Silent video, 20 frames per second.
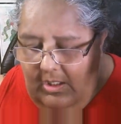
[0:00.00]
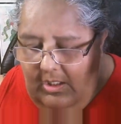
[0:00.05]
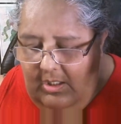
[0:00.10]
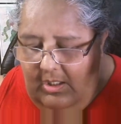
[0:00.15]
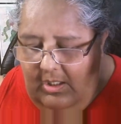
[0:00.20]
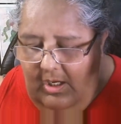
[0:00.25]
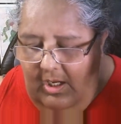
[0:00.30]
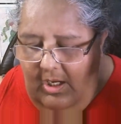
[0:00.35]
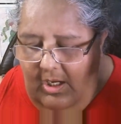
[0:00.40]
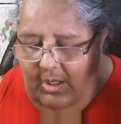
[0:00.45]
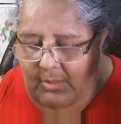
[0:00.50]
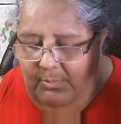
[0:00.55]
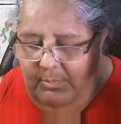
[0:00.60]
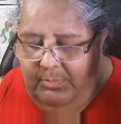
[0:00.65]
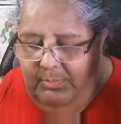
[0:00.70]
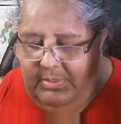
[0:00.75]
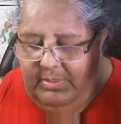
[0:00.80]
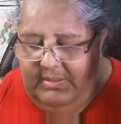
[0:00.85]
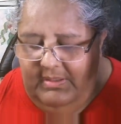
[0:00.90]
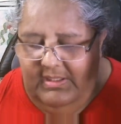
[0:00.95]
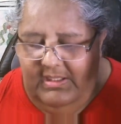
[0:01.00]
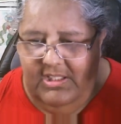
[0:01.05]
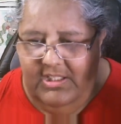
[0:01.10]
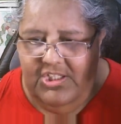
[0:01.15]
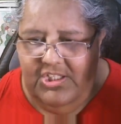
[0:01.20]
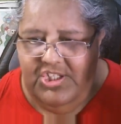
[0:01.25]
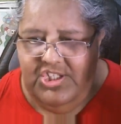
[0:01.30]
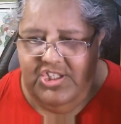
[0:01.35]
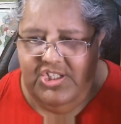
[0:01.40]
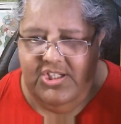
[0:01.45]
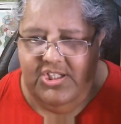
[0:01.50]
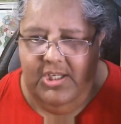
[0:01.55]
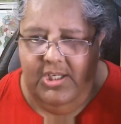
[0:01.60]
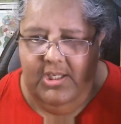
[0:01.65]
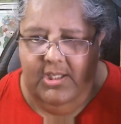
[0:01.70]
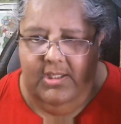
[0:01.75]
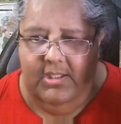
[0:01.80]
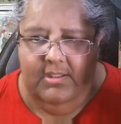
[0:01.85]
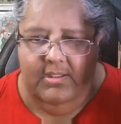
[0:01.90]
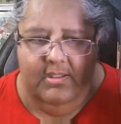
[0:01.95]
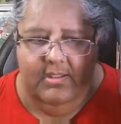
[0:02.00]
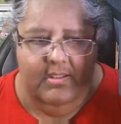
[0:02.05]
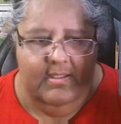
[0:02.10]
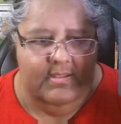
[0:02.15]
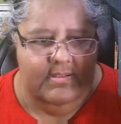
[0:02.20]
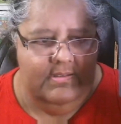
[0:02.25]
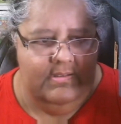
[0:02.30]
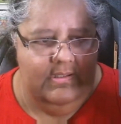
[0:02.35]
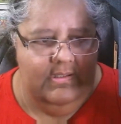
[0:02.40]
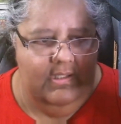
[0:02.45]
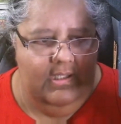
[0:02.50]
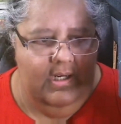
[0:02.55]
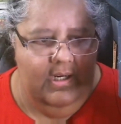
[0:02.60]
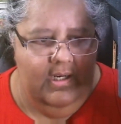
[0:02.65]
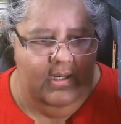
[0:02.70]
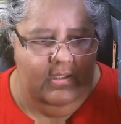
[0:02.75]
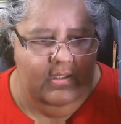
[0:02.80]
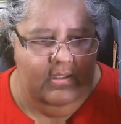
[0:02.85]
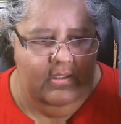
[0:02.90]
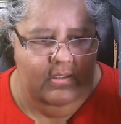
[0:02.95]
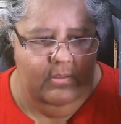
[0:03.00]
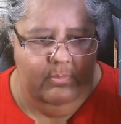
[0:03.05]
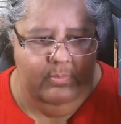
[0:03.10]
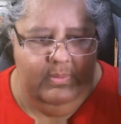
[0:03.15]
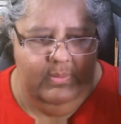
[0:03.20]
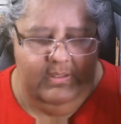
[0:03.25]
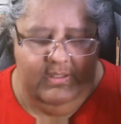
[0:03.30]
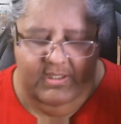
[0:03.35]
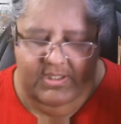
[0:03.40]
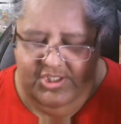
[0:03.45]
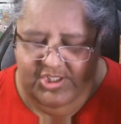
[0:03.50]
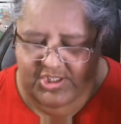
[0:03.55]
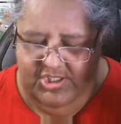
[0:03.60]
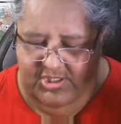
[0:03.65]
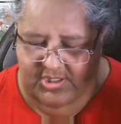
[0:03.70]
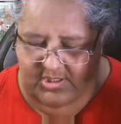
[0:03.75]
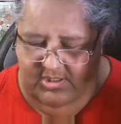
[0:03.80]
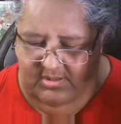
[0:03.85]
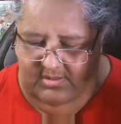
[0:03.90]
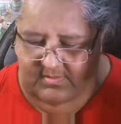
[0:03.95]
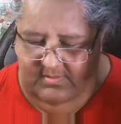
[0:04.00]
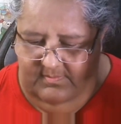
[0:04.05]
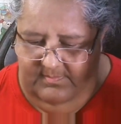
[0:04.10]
Completion is the card. Completion.